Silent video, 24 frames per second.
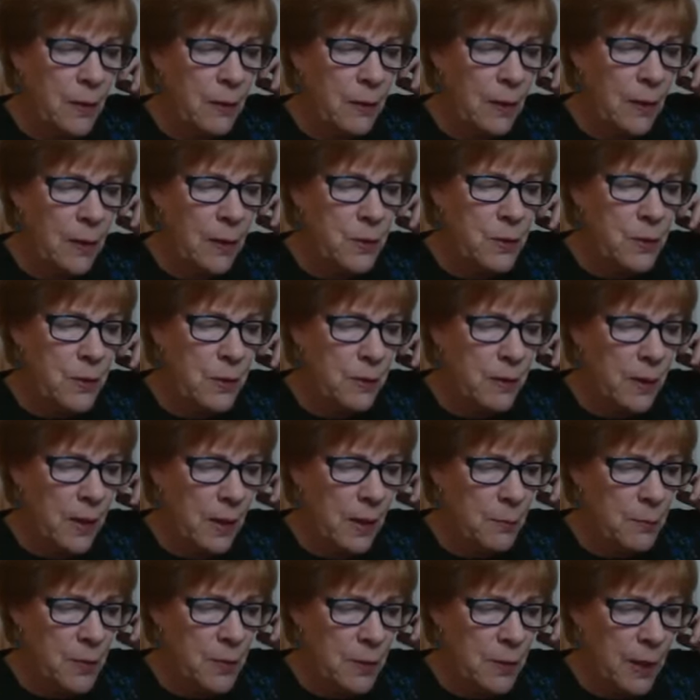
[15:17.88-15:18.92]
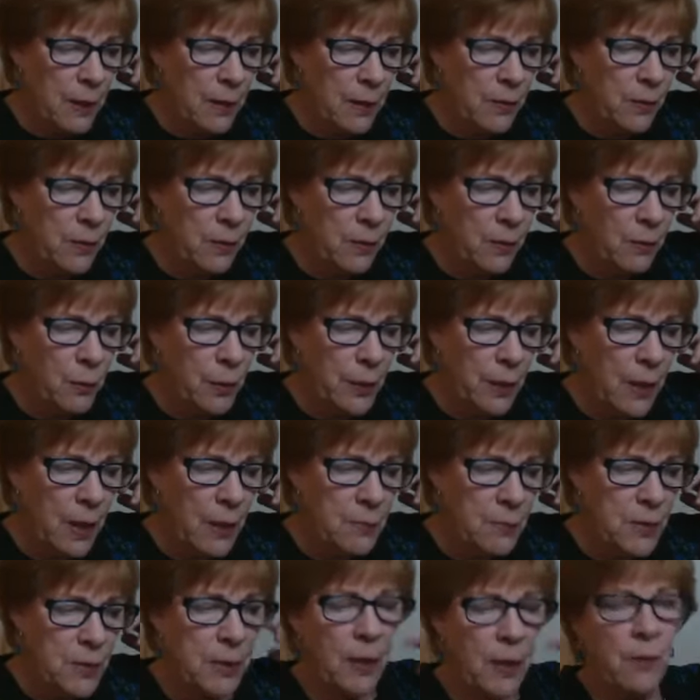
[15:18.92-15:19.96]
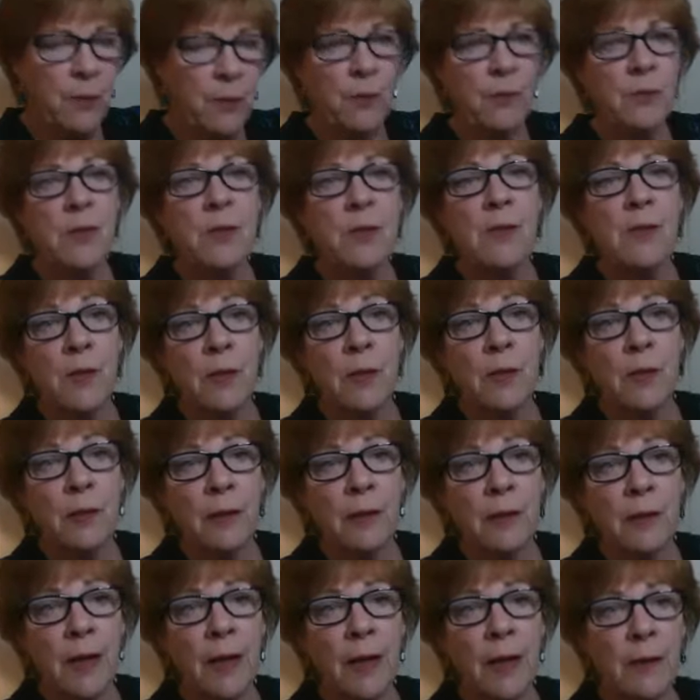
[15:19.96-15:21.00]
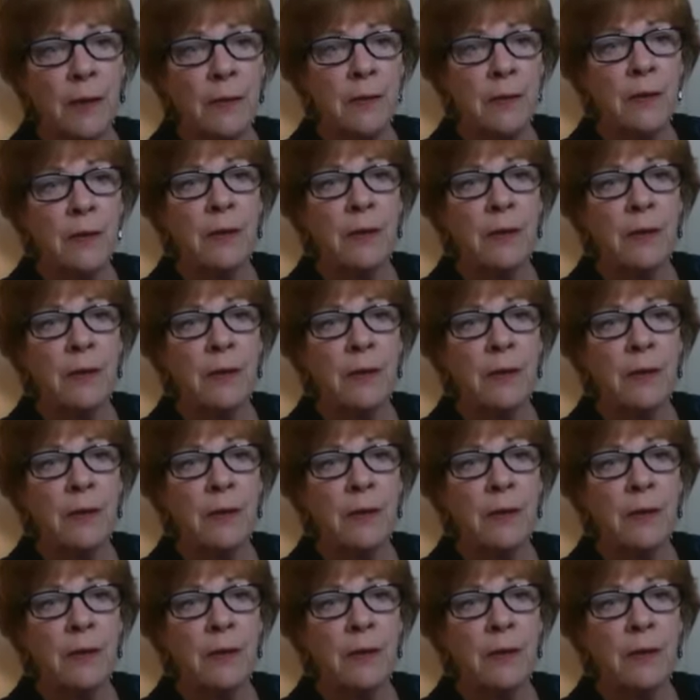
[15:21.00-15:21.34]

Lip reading: Anton came together, we came together this year and had